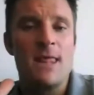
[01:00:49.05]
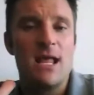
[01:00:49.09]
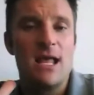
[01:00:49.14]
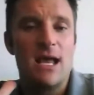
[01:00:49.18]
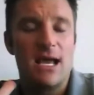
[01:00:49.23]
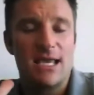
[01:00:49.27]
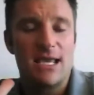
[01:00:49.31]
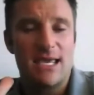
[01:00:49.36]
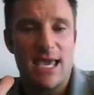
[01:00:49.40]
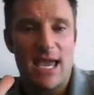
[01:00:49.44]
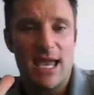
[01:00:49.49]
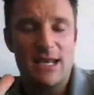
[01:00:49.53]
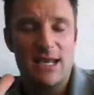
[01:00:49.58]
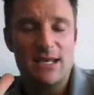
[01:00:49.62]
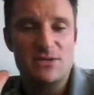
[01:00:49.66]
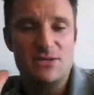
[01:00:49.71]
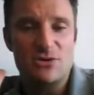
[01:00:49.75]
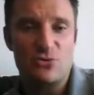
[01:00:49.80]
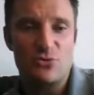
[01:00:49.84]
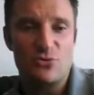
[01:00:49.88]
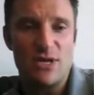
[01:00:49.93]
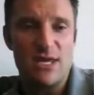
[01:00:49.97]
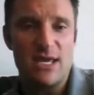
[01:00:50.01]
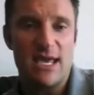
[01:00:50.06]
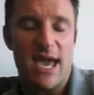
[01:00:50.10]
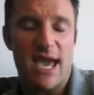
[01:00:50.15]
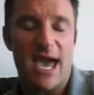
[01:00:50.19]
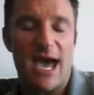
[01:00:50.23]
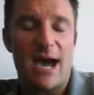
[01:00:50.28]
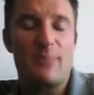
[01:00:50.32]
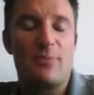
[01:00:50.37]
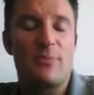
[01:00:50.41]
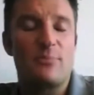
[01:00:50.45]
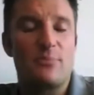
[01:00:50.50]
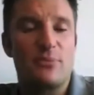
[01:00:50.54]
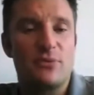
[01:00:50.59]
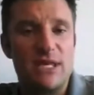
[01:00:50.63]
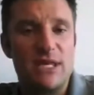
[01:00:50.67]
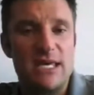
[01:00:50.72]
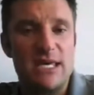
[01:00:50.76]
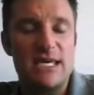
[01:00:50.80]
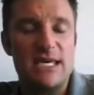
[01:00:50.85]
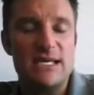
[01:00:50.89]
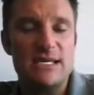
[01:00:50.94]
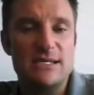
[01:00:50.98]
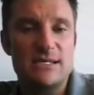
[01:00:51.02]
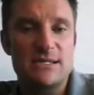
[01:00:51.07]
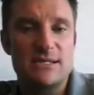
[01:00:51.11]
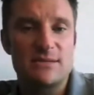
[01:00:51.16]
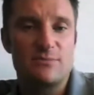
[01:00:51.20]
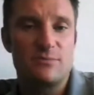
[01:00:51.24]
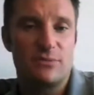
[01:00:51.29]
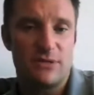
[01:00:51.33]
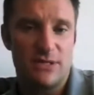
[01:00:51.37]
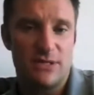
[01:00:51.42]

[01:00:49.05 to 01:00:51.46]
Again, to recap, please